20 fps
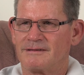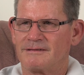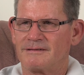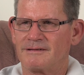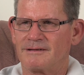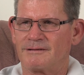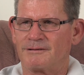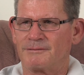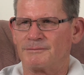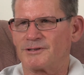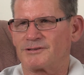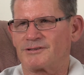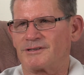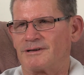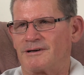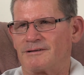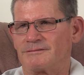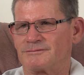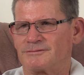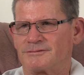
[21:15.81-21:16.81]
I miss the
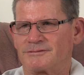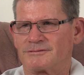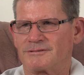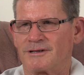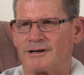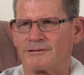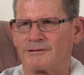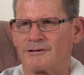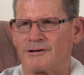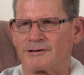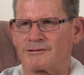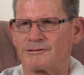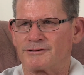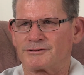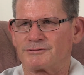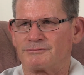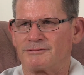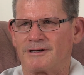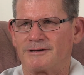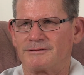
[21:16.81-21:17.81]
old guy
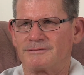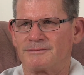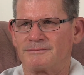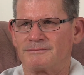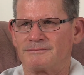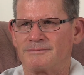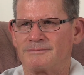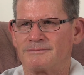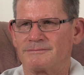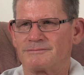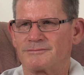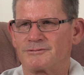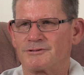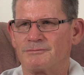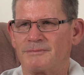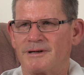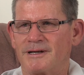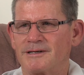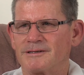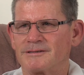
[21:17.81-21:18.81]
across the road
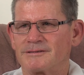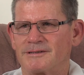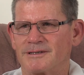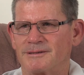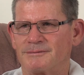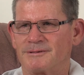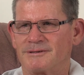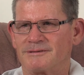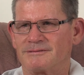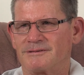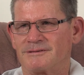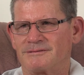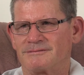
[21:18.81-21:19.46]
tremendously, but